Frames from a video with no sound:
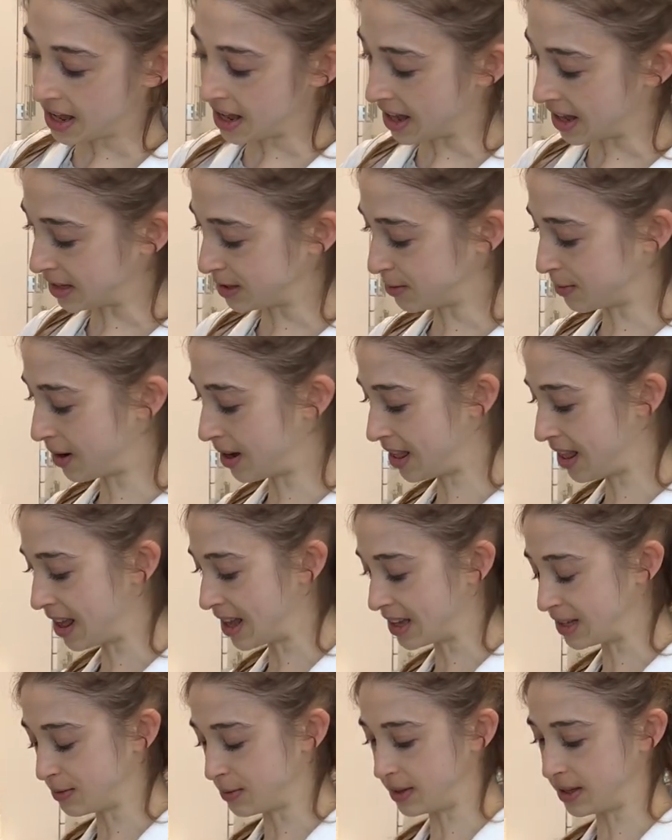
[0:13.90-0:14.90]
as well
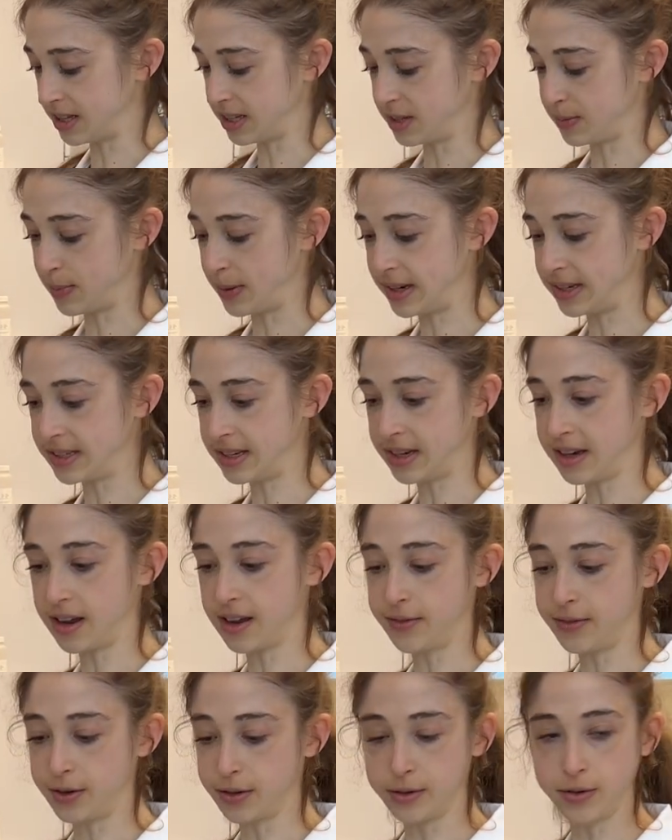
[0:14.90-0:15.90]
as with the spacing
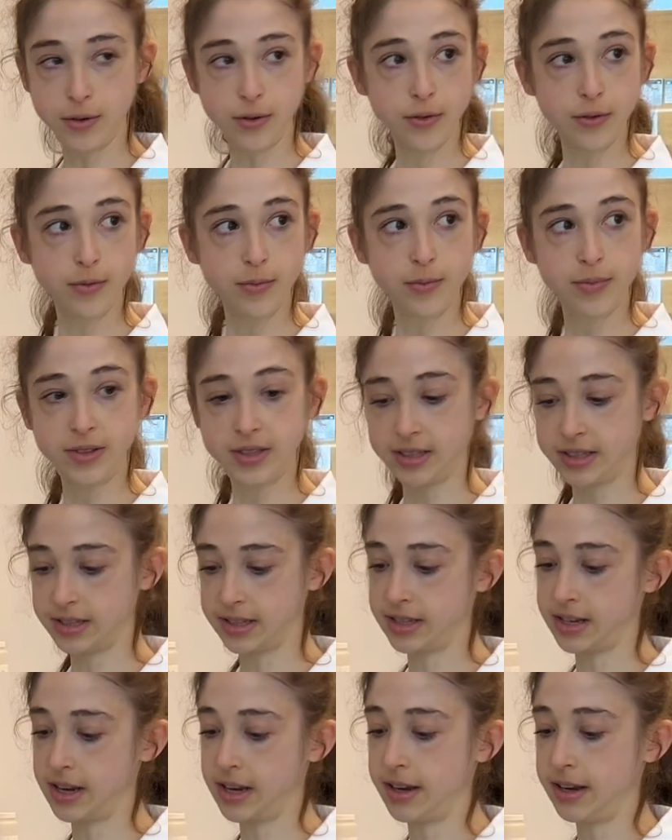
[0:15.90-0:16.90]
of your tubes
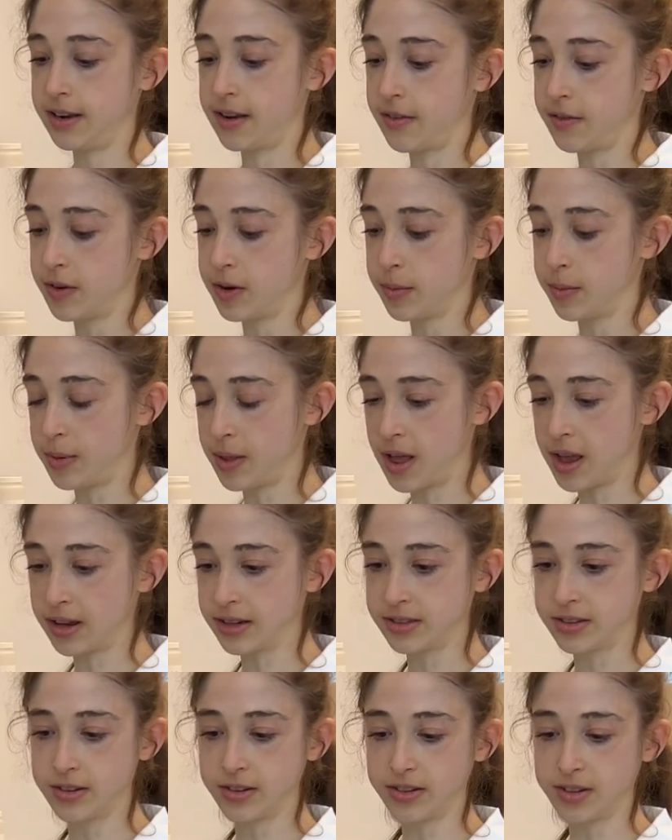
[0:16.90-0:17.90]
and of your
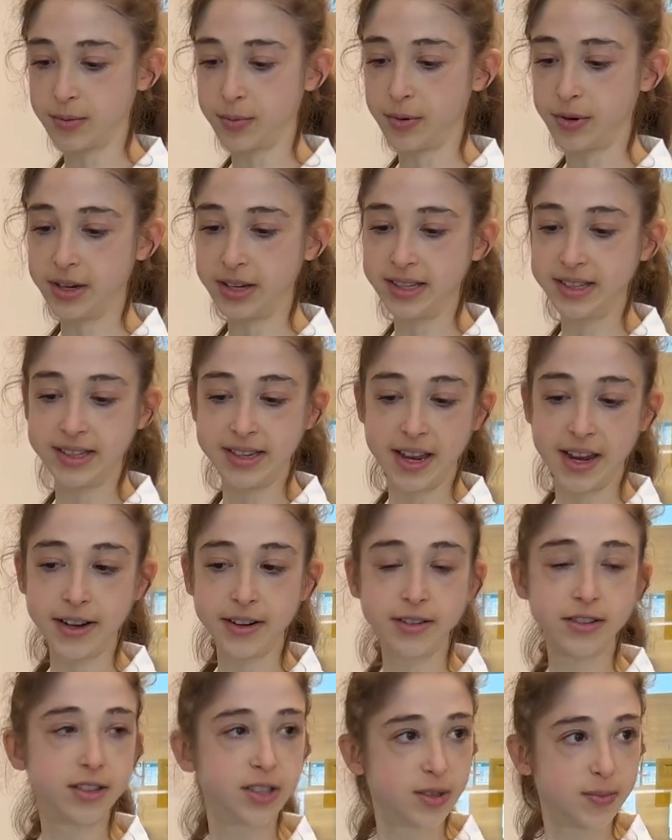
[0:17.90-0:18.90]
blocks. So there's a pretty
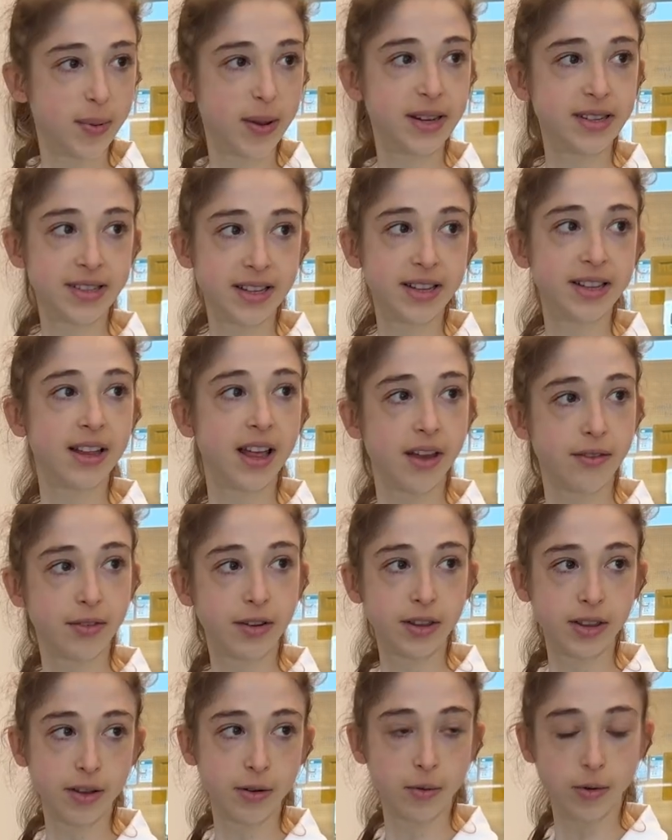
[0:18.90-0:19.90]
standard spacing that
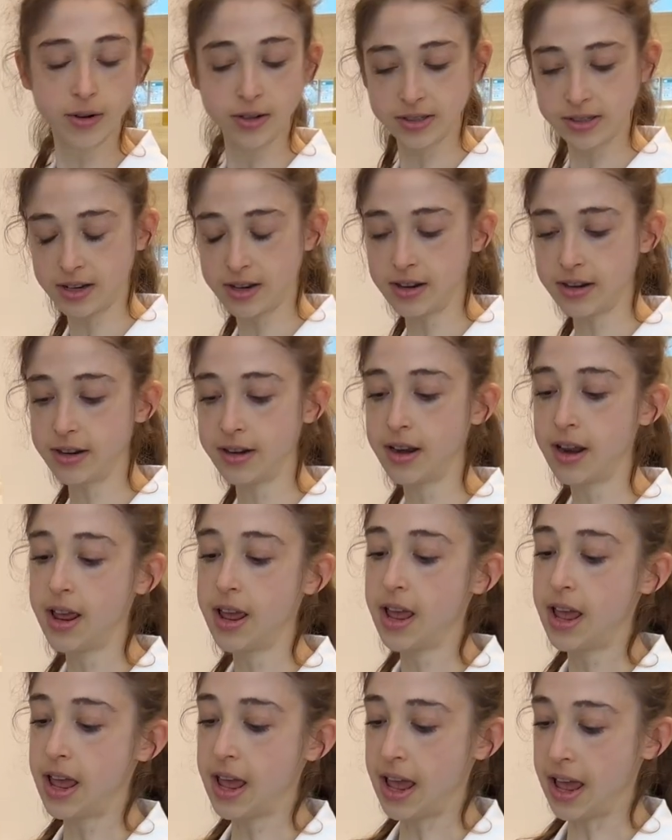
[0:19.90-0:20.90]
everything works on.
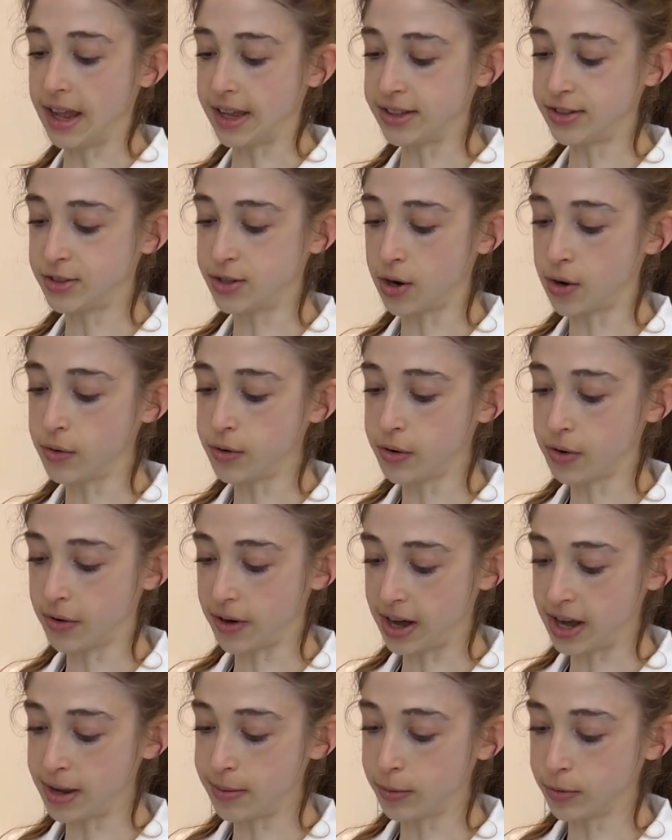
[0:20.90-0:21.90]
And so
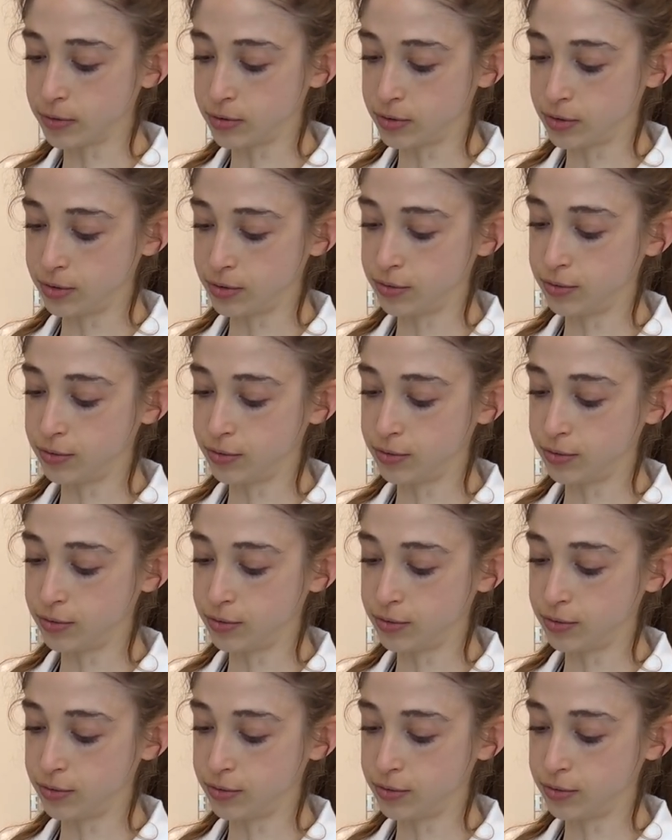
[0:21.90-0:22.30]
you're able to